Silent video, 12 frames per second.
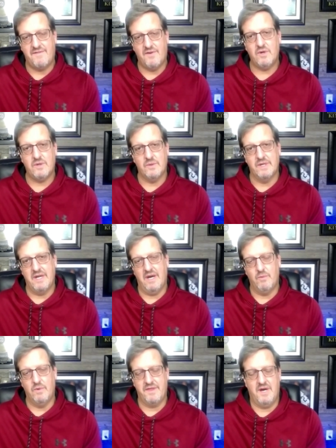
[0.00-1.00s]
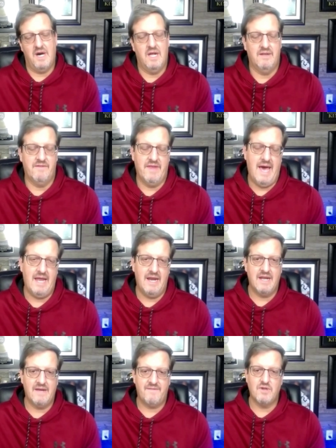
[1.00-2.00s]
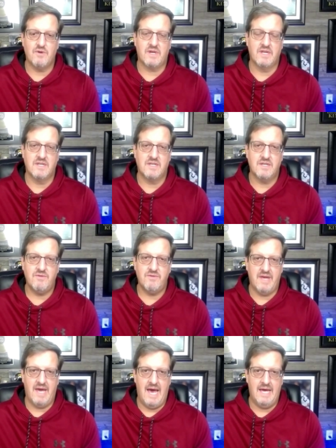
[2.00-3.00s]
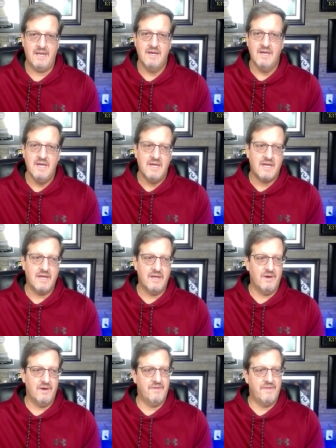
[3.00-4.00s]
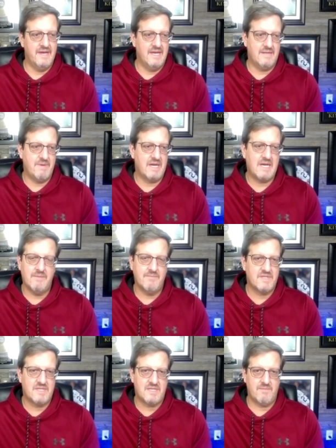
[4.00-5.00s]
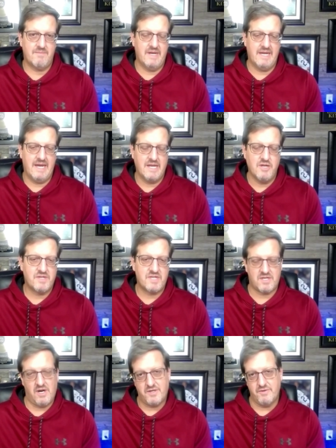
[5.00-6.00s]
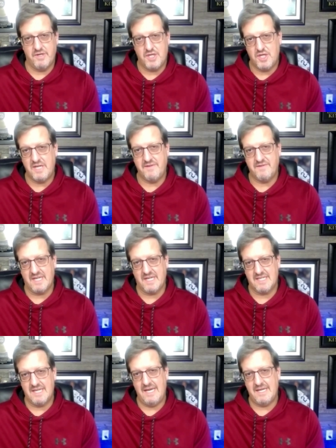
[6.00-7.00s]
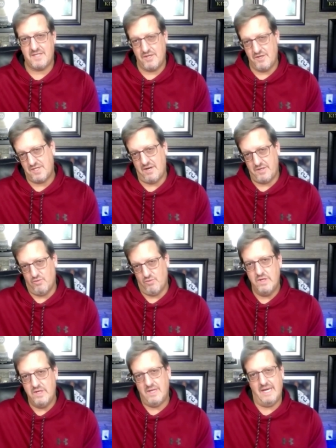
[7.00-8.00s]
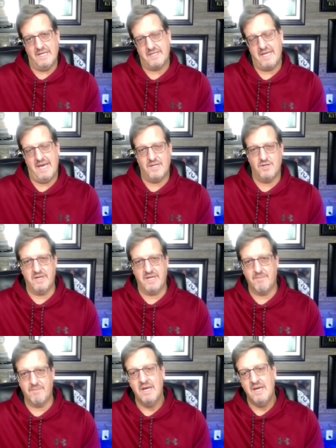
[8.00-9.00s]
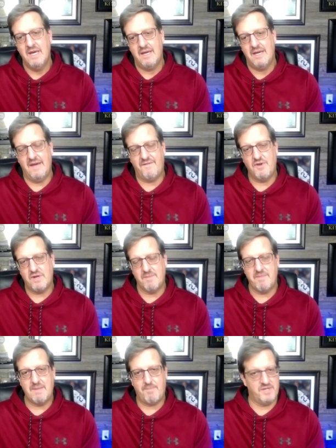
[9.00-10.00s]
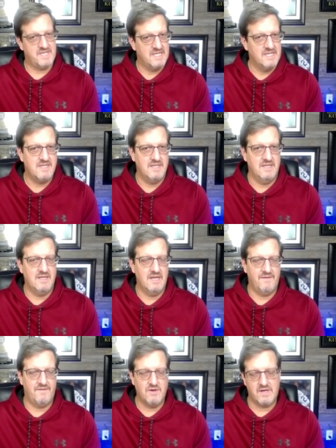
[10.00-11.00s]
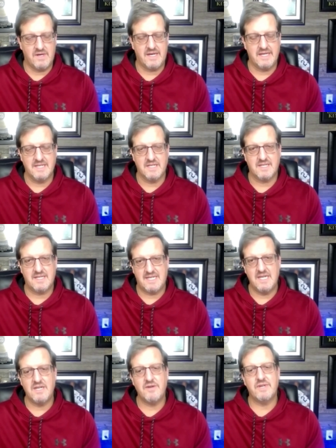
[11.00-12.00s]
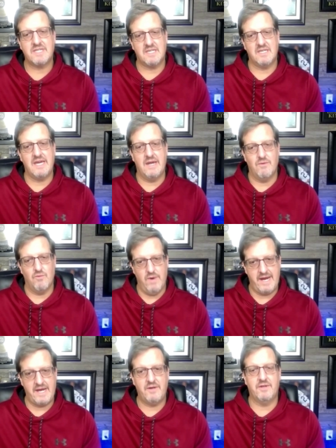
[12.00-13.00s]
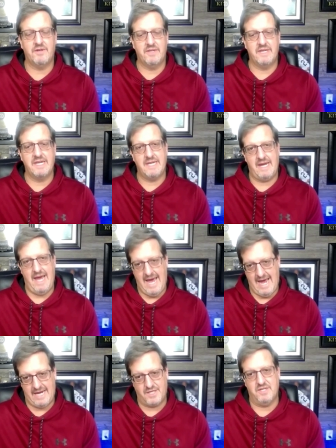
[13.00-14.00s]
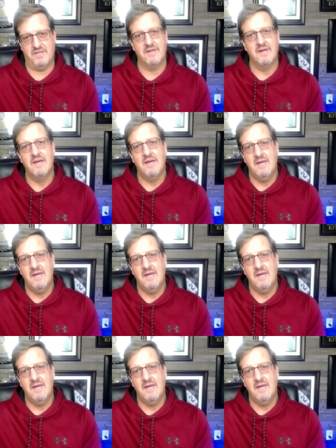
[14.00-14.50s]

forward with all of that. And if you can do that, you know, it becomes, eh, you start to achieve success, you start to realize that dream. If you can be persistent, if you can continuously and regularly take action,